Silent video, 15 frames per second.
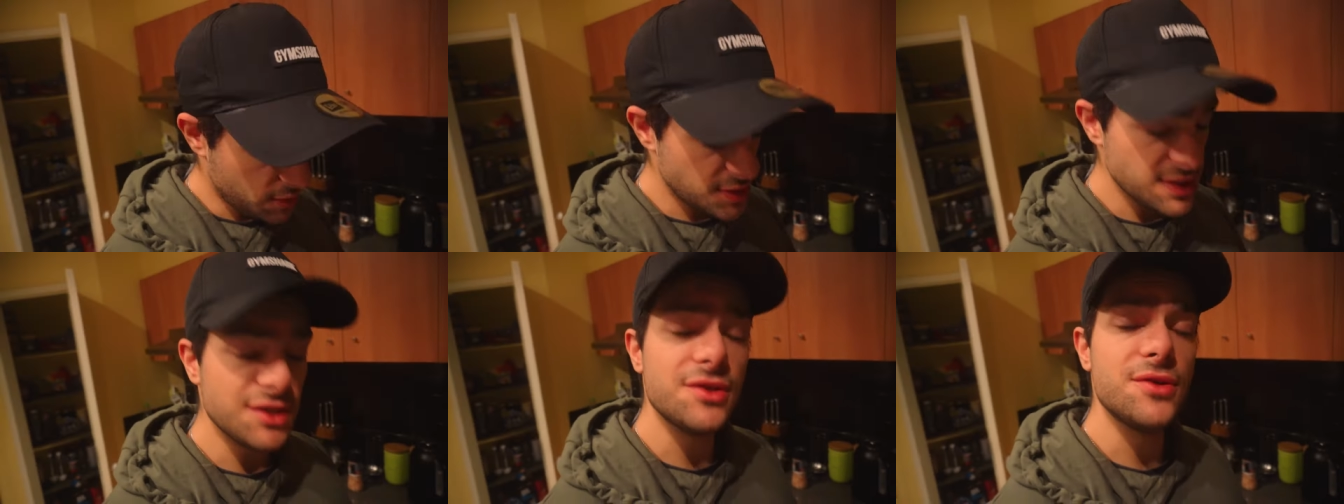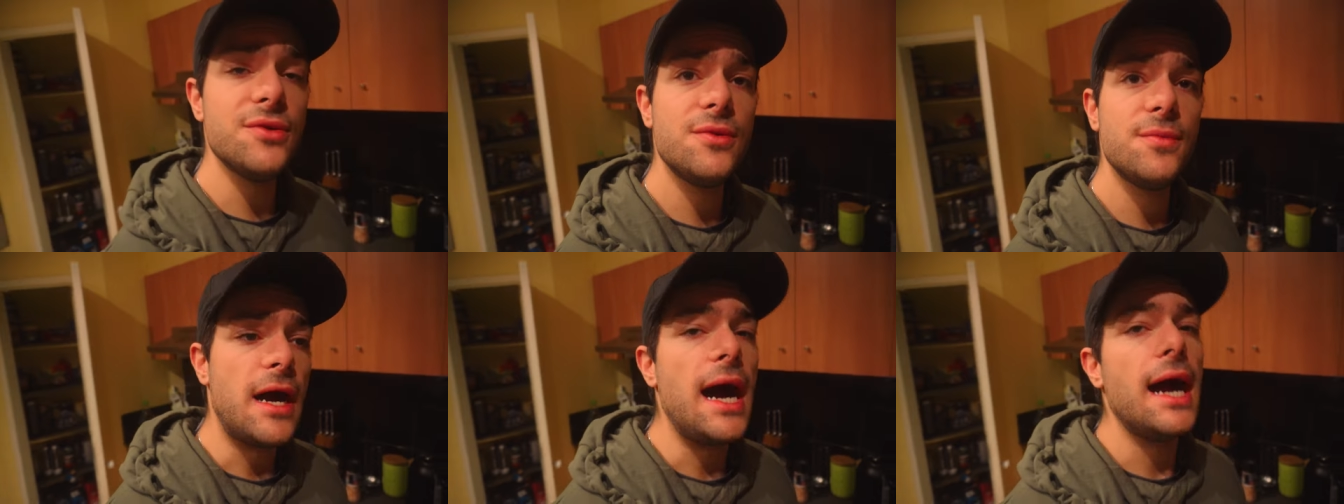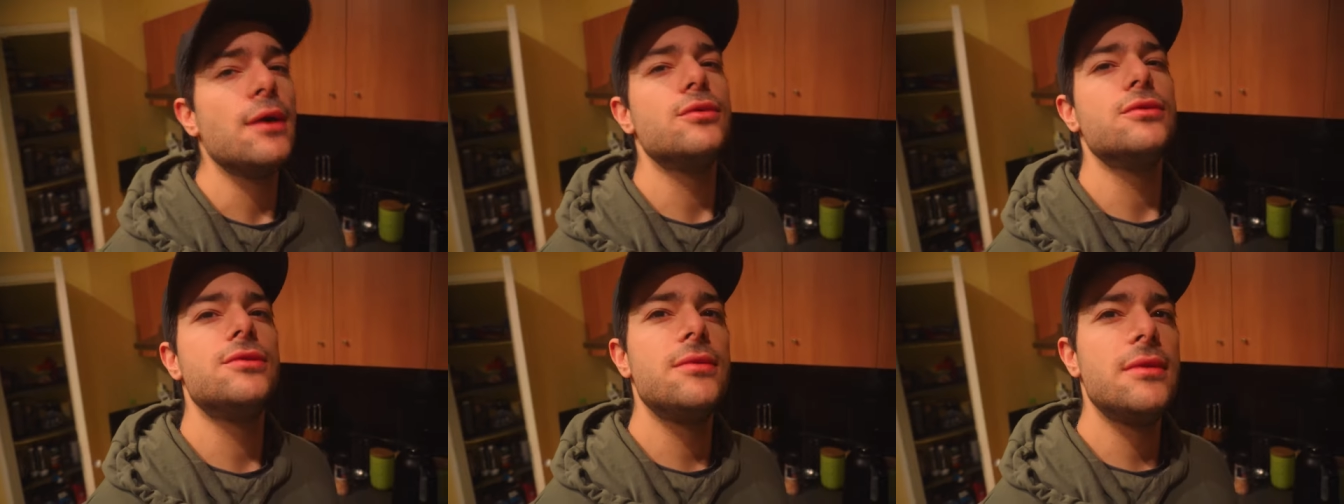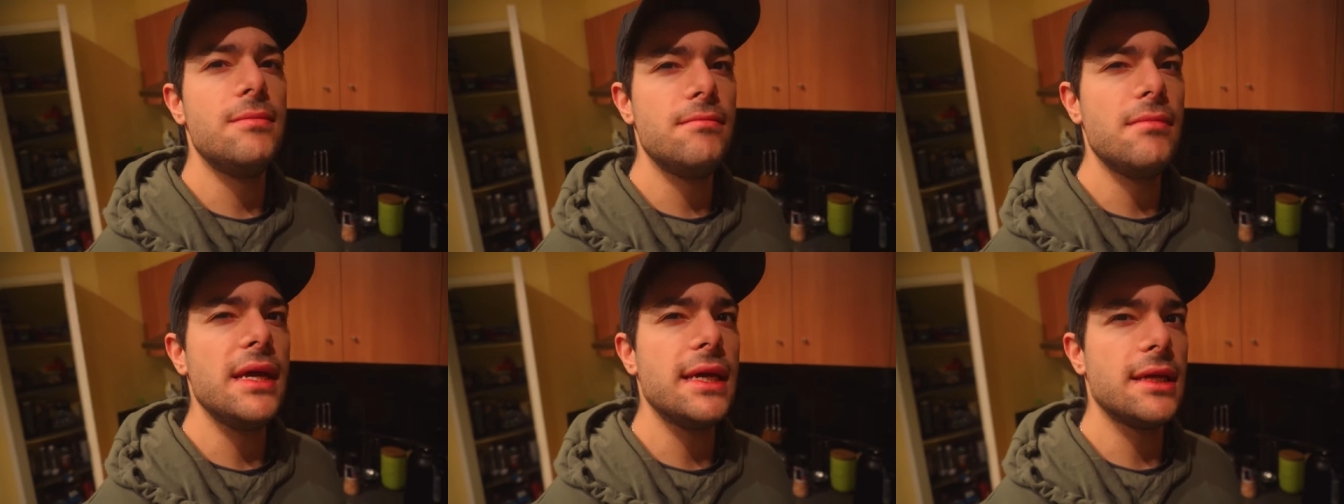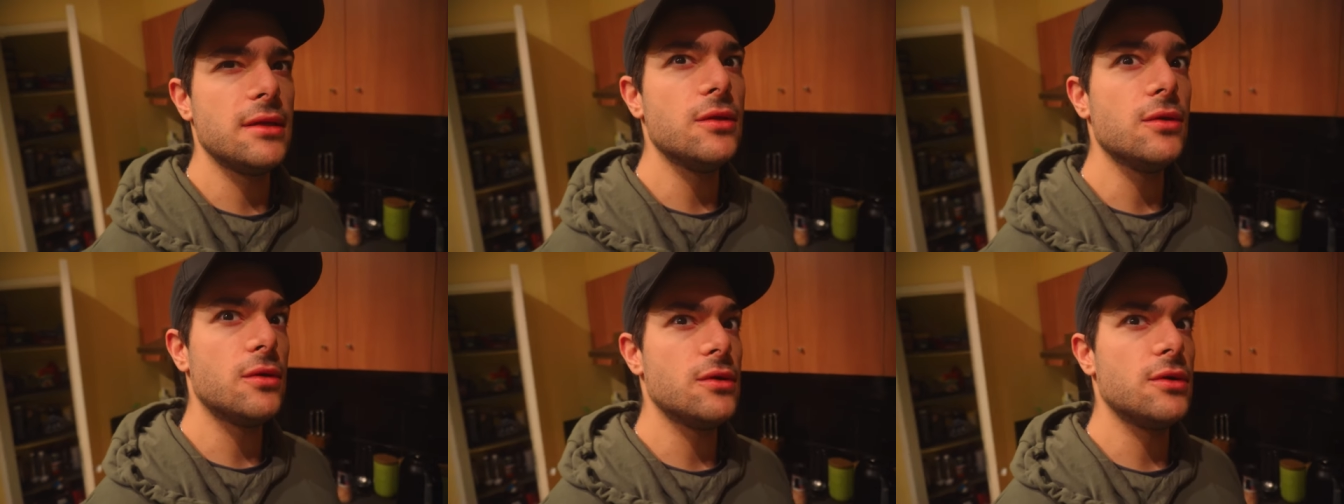Once I do, I will make it
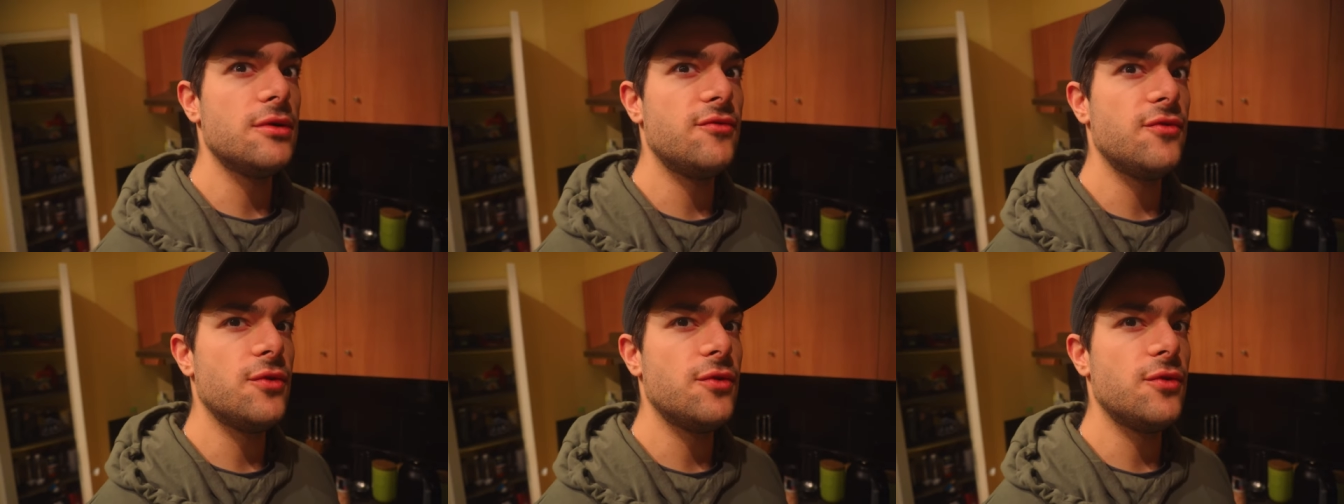look good